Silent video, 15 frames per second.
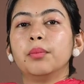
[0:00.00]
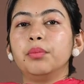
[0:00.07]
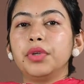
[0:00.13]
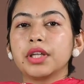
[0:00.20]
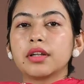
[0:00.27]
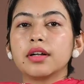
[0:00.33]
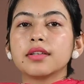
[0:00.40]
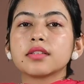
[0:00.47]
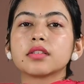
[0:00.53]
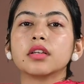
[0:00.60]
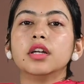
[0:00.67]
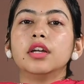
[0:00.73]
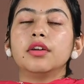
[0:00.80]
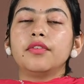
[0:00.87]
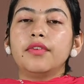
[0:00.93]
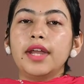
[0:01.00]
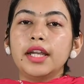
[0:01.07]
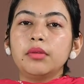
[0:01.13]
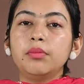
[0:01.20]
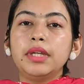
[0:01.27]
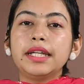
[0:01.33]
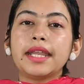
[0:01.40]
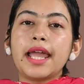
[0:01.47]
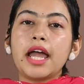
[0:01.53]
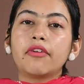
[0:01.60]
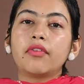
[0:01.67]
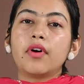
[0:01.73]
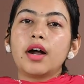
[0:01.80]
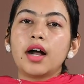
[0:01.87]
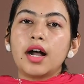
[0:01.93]
because red meat
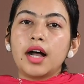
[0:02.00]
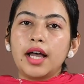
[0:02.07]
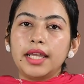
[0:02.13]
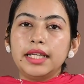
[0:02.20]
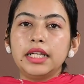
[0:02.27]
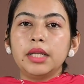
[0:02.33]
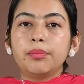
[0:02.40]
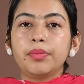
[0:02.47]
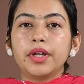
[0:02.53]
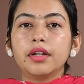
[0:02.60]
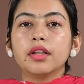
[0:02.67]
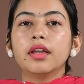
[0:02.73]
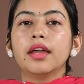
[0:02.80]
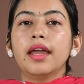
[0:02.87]
have high lipid